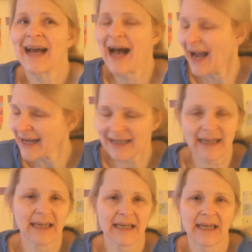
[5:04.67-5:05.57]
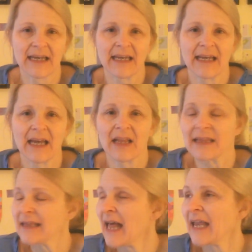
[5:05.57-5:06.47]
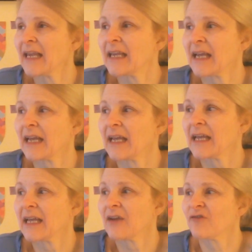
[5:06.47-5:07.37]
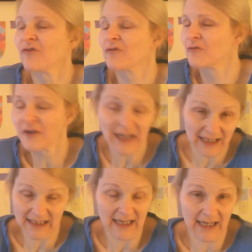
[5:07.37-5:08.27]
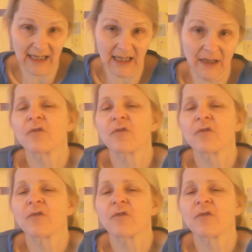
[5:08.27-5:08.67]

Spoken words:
tiny, like really tiny.